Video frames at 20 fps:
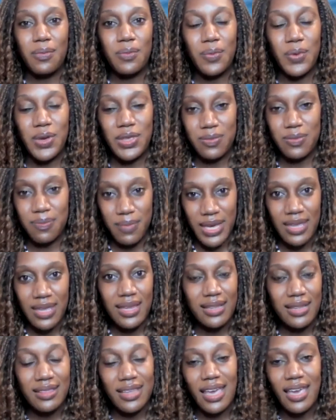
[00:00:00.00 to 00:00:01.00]
with men
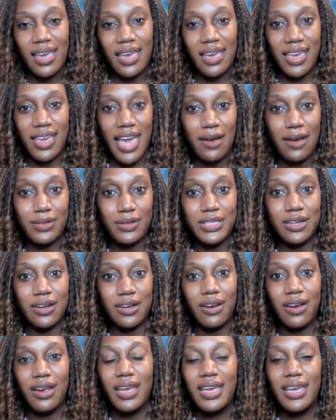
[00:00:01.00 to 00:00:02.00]
that they
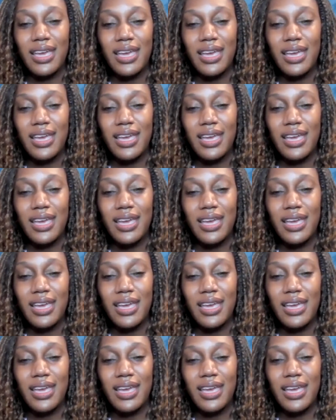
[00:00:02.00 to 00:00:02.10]
encounter